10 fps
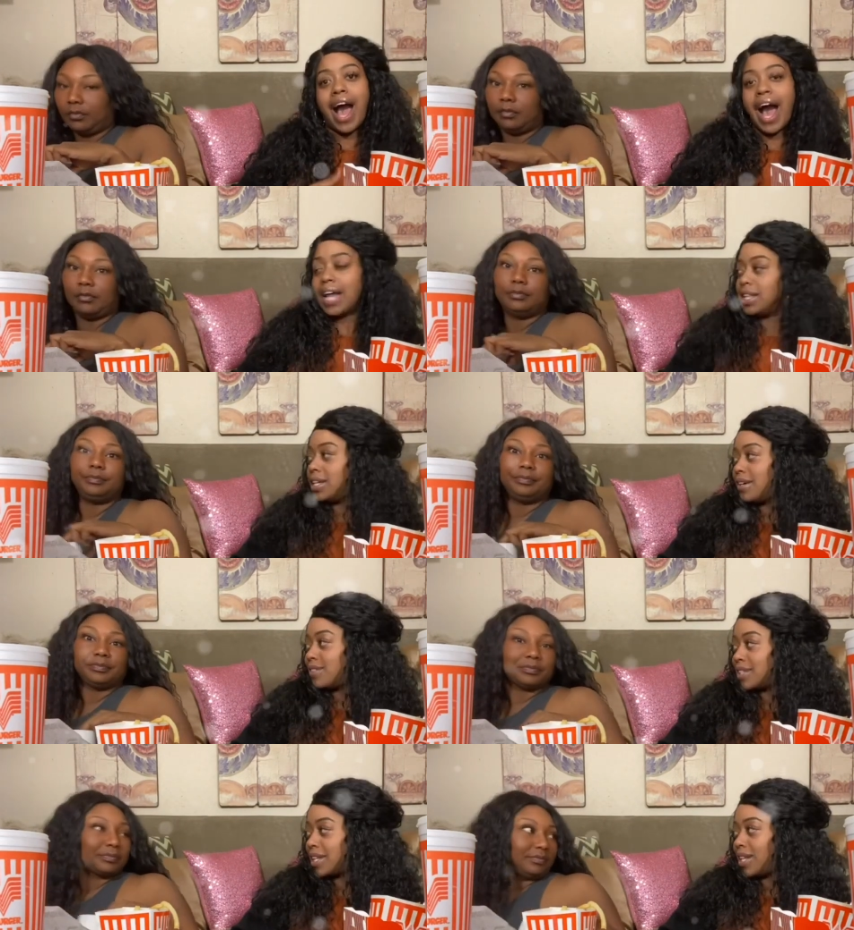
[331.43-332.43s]
Speaker 1: I
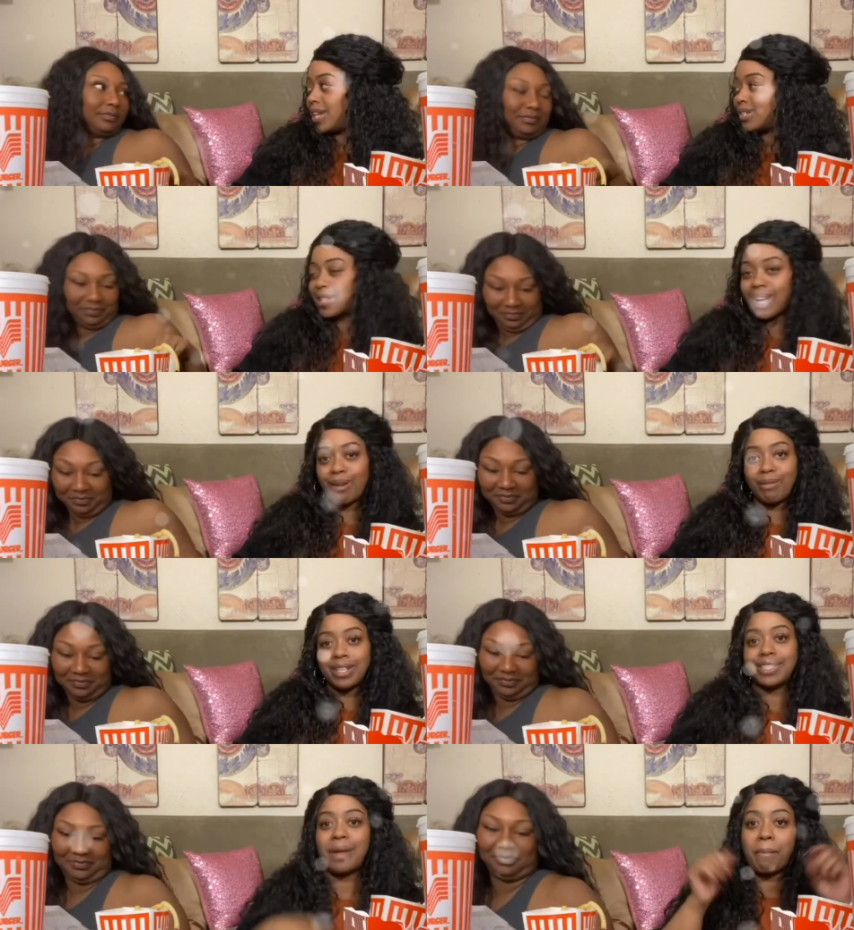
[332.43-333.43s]
love seeing those
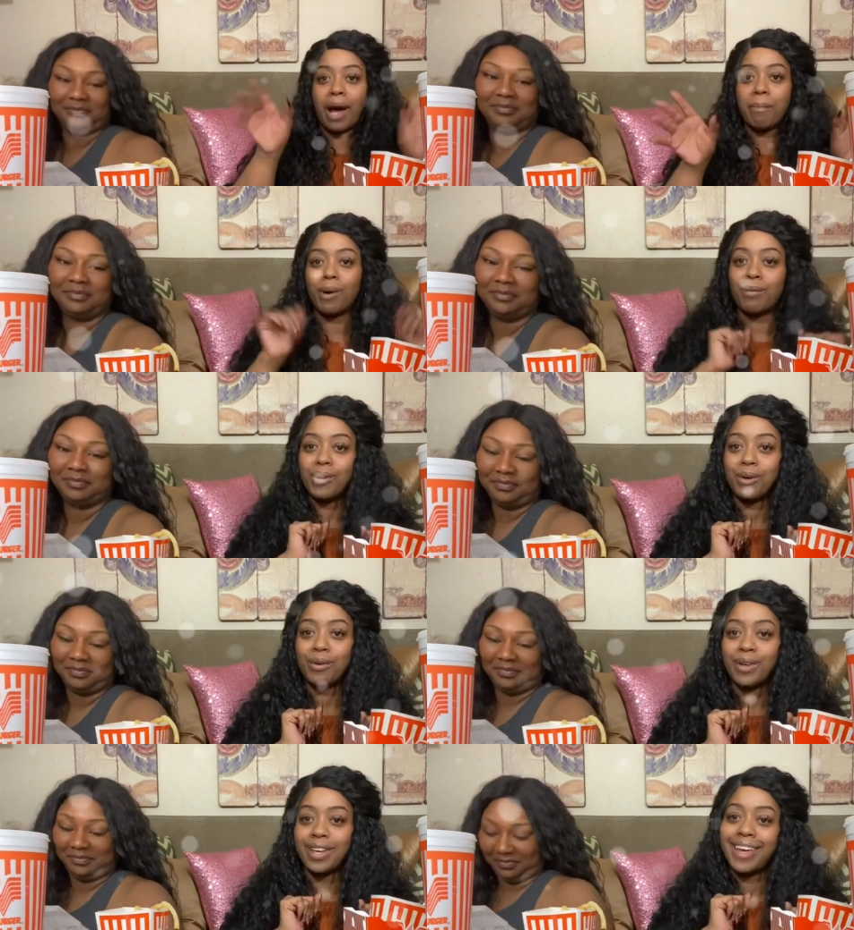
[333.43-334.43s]
comments that pop up real
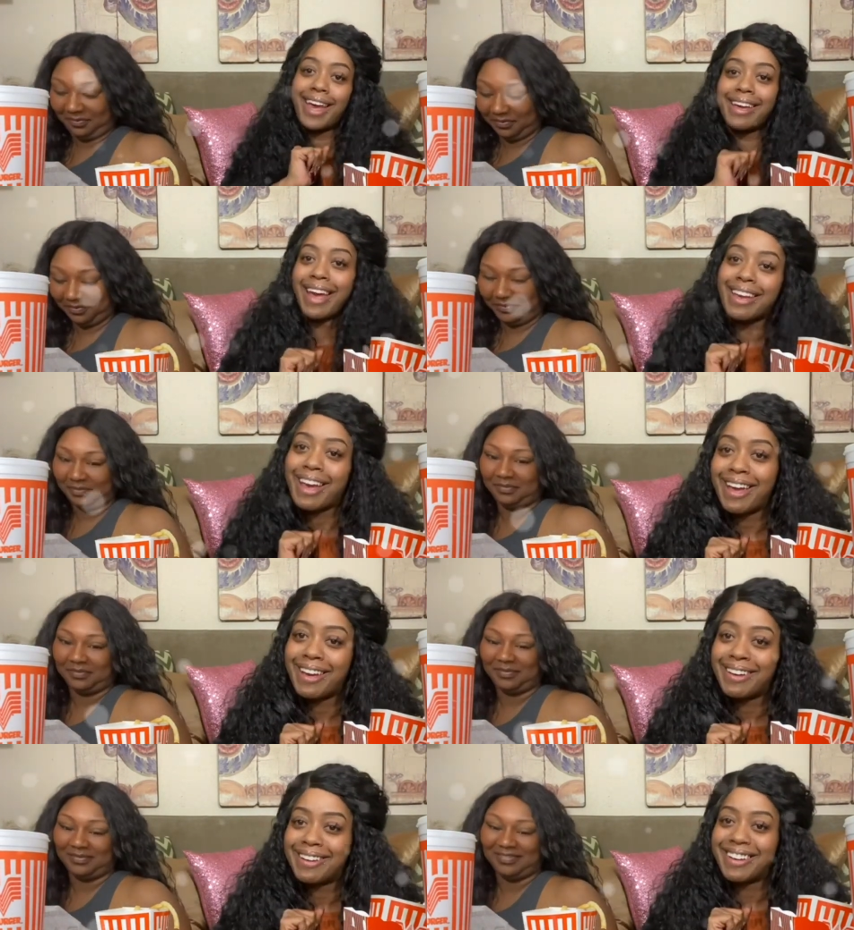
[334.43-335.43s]
quick. Gang, gang,
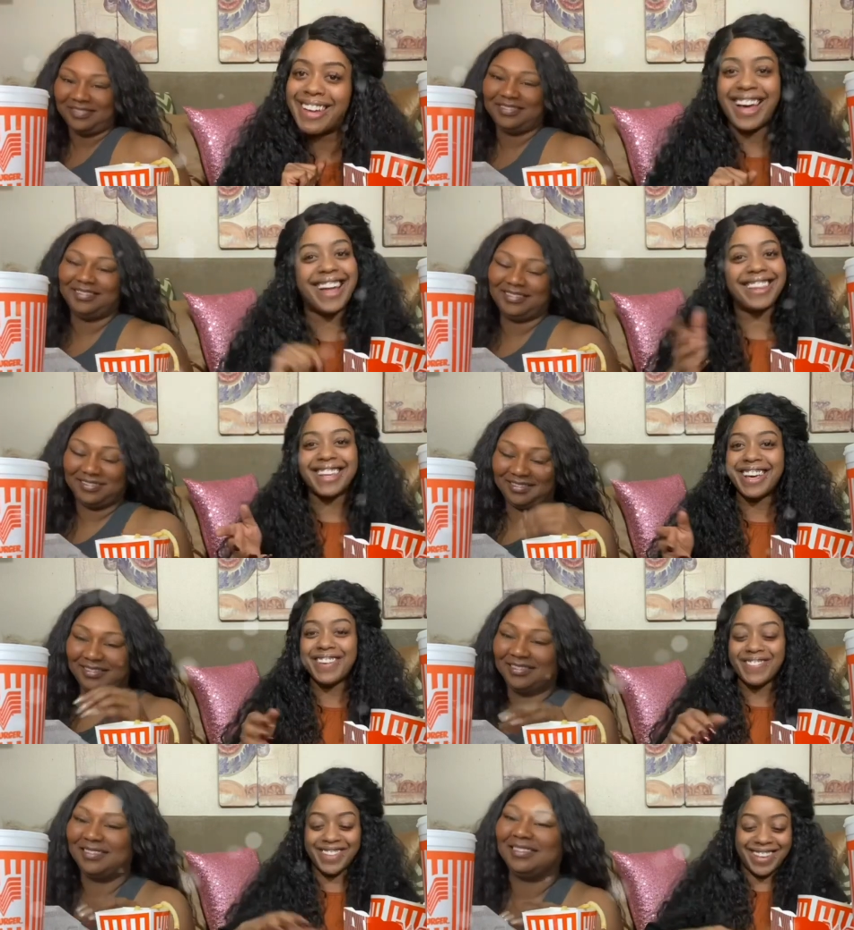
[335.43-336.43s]
gang. I
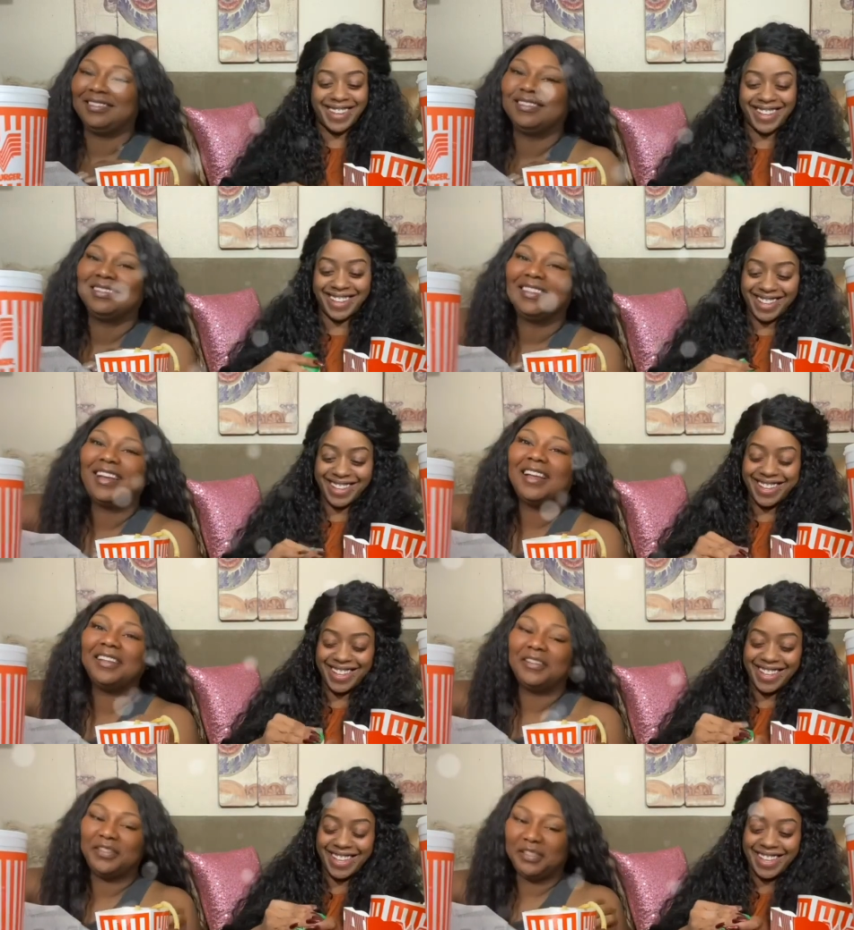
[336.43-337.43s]
love it.
Speaker 2: I
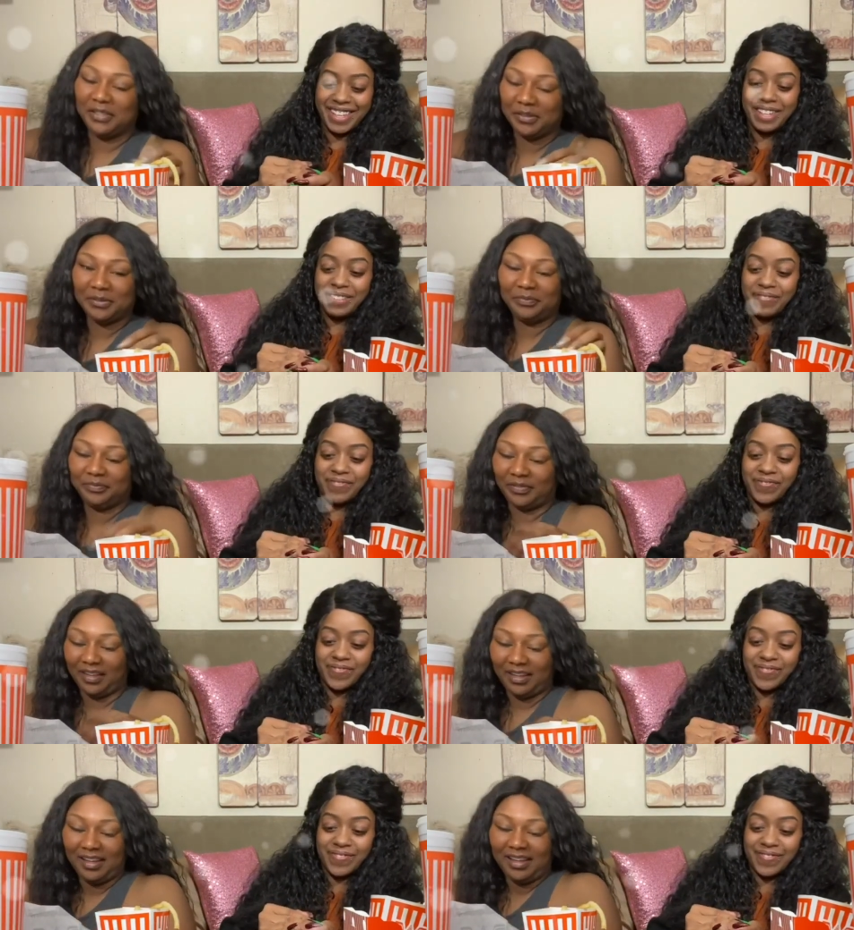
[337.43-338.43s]
love it too.
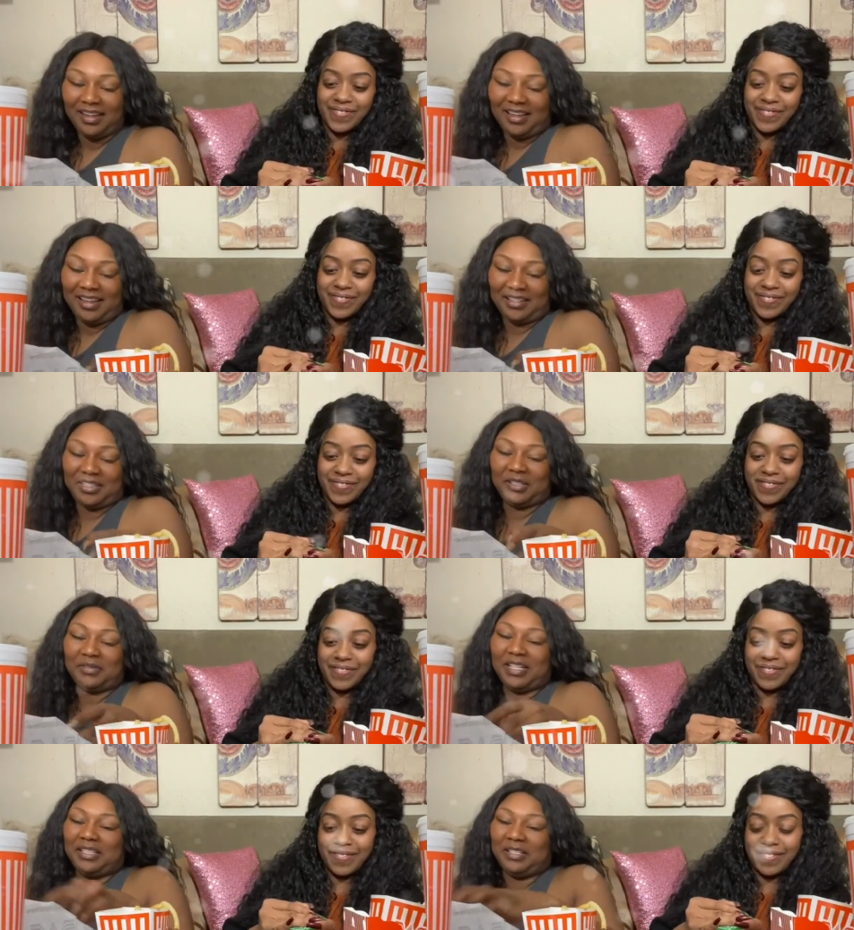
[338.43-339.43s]
I
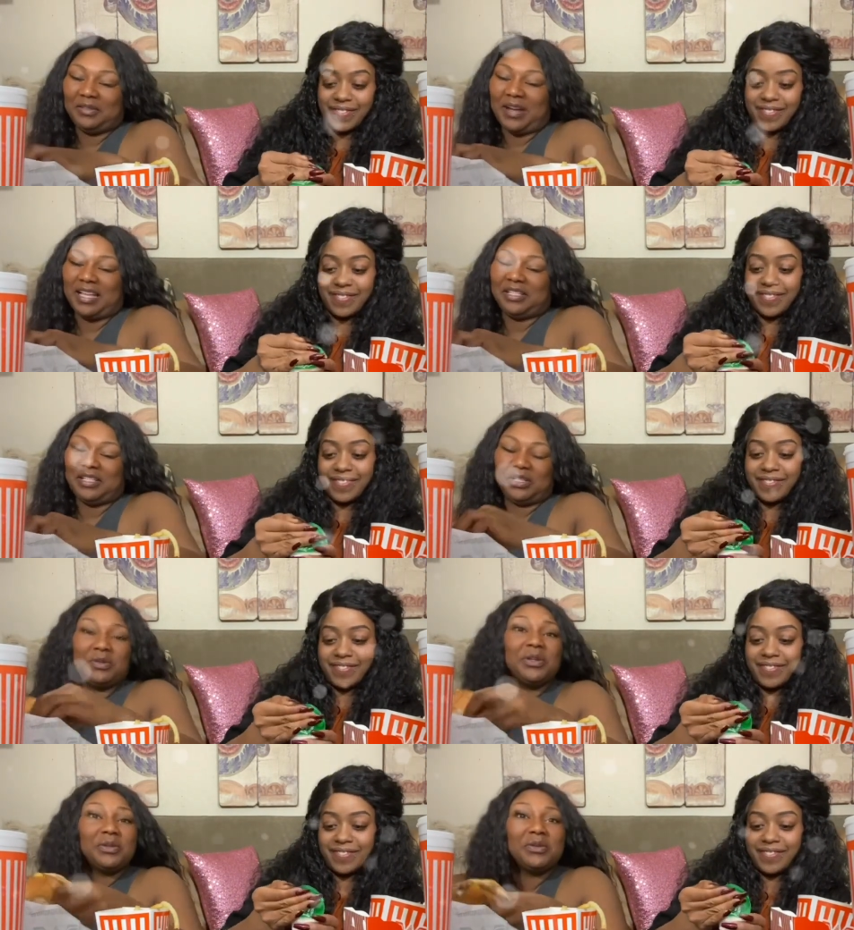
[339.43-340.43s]
do, I do, I
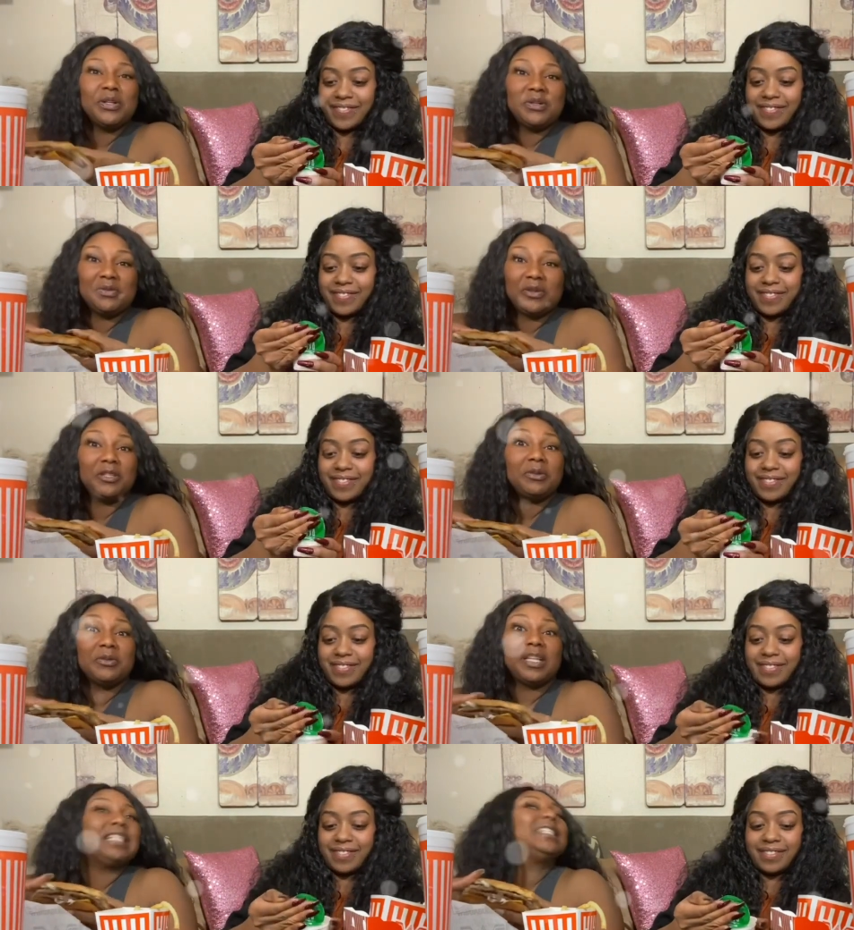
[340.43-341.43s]
do. Hoo hoo. Wish we
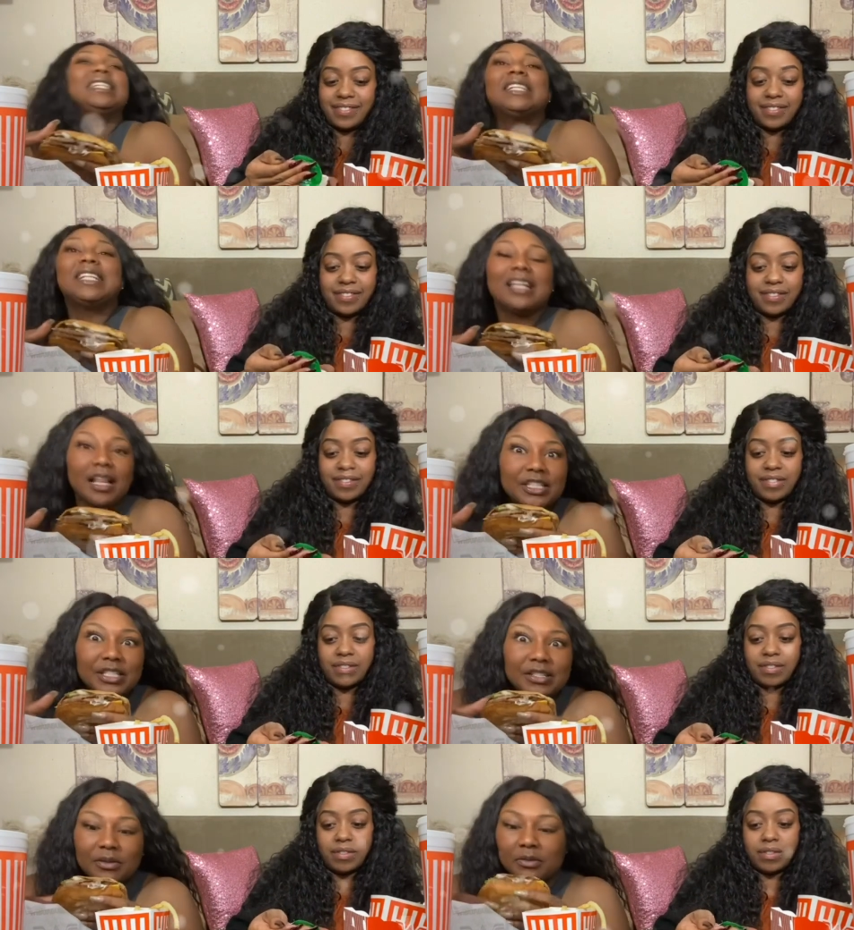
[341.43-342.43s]
would have did it
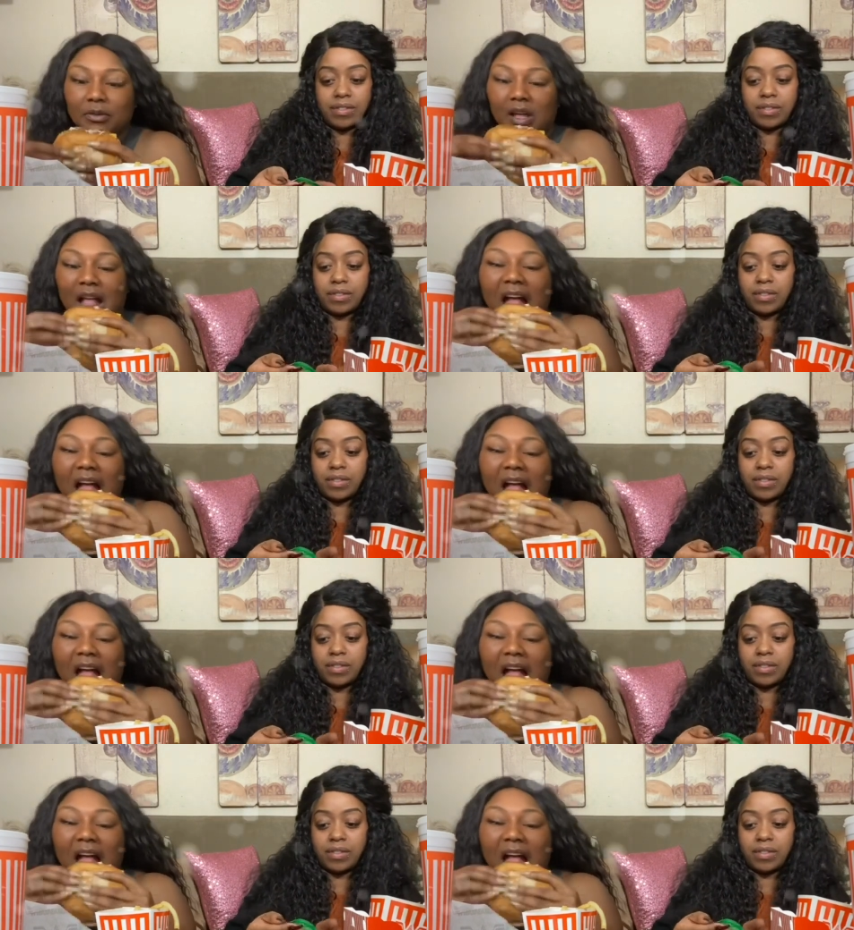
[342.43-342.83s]
sooner.